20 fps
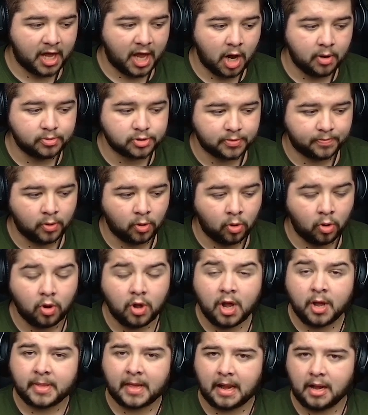help support
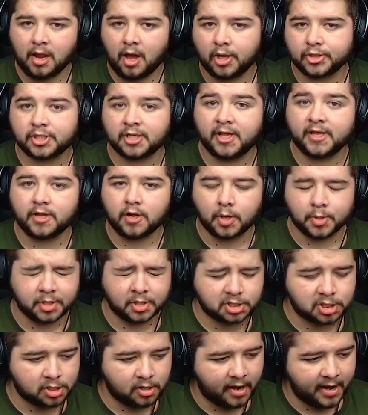that last link of the
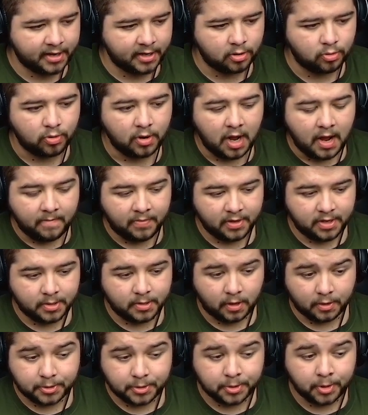triangle. But you've
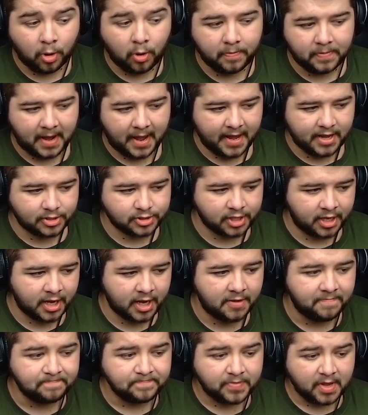got 4 players
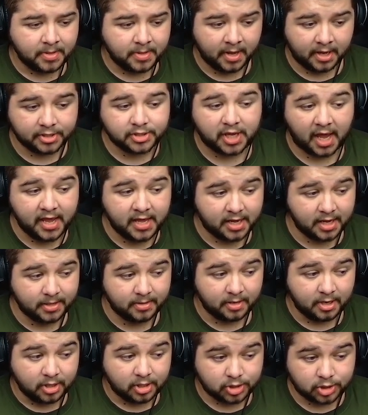here that are taking
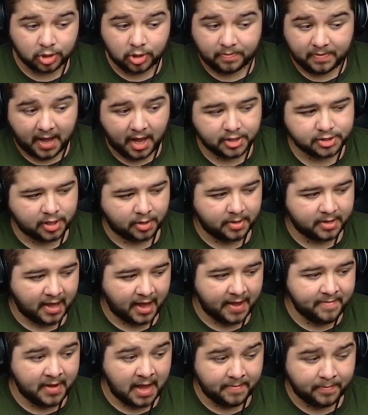2 players out of the
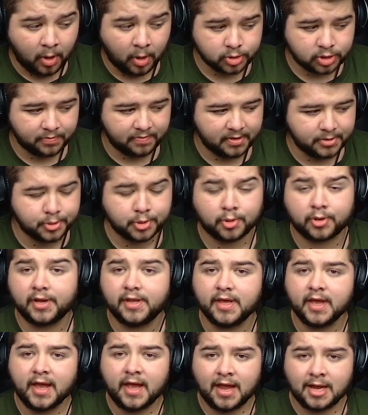game here, possibly 3
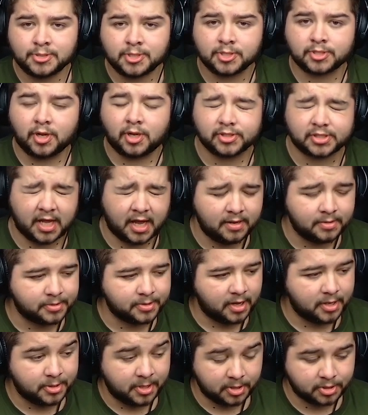if
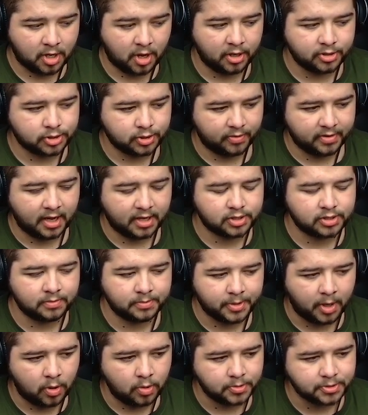this guy gets
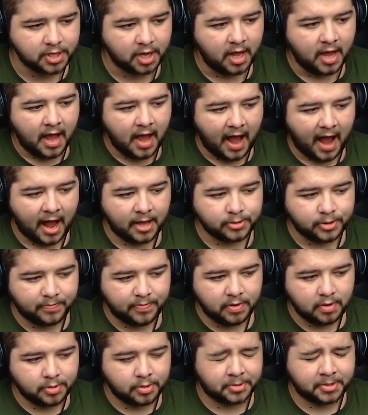involved. And the
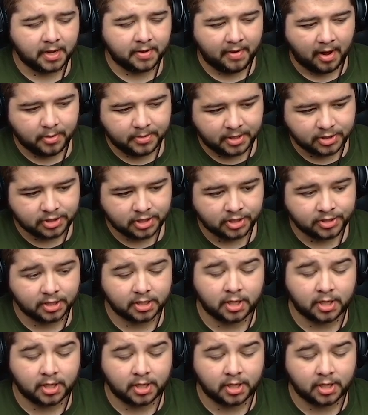beautiful thing about this is it